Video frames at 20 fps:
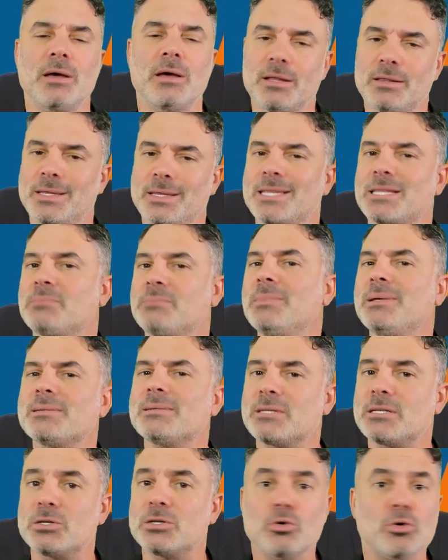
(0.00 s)
That means
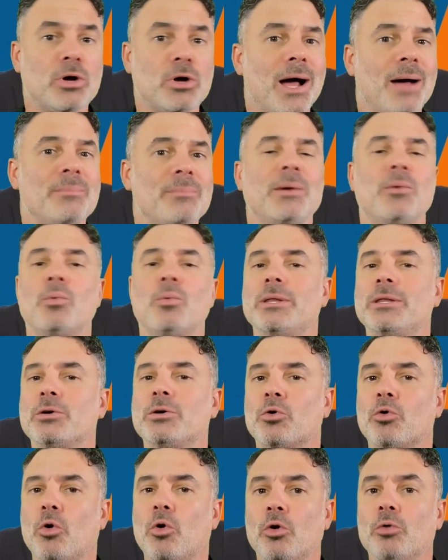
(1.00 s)
that you're coming with
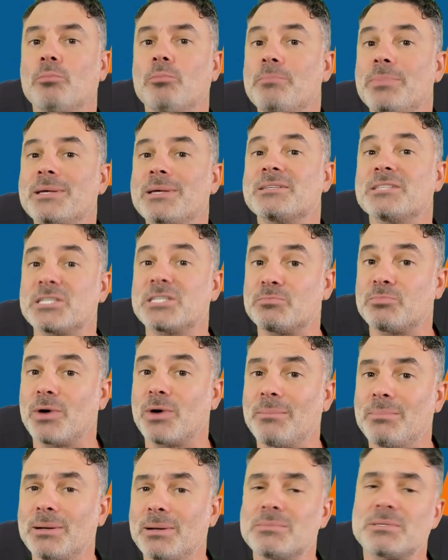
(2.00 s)
your own business
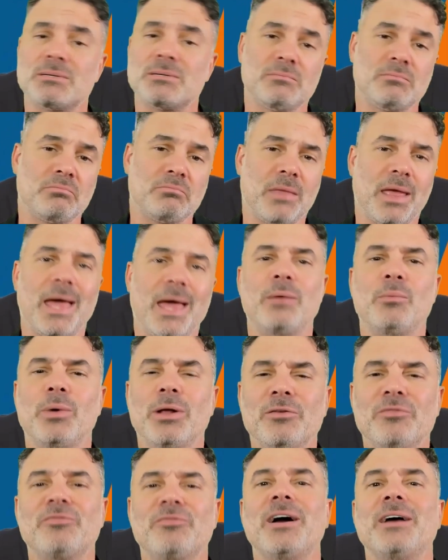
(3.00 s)
problems and
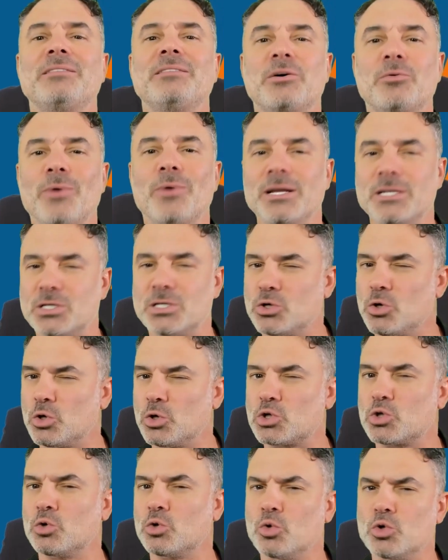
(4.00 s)
we'll find the right Zoho
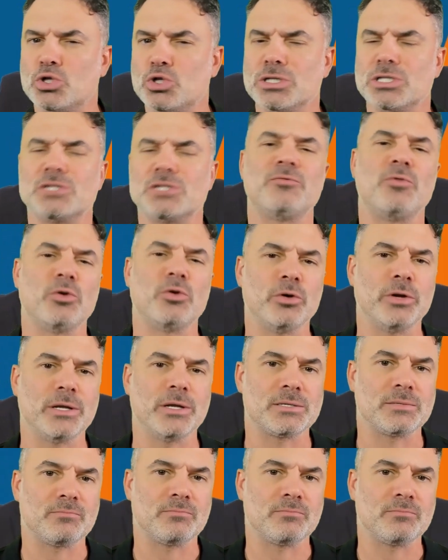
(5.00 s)
solutions for your needs.